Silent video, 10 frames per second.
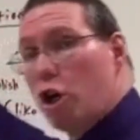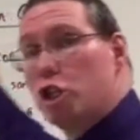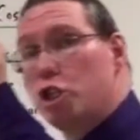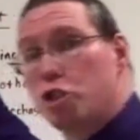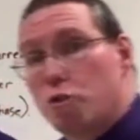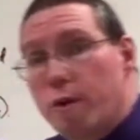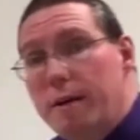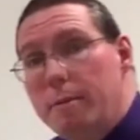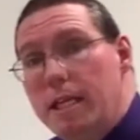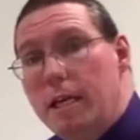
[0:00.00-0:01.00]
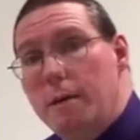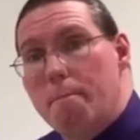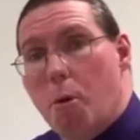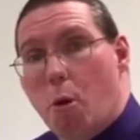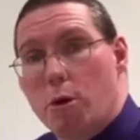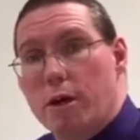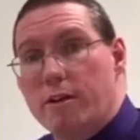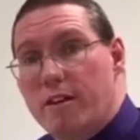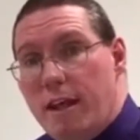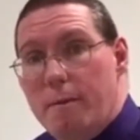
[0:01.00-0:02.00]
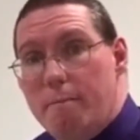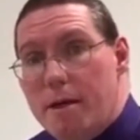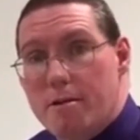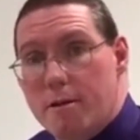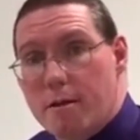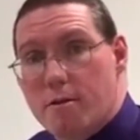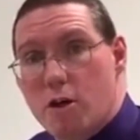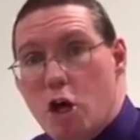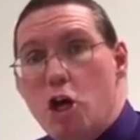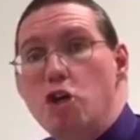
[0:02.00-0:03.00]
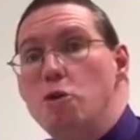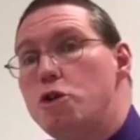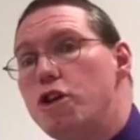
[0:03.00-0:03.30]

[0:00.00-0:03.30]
are extremely important in business. You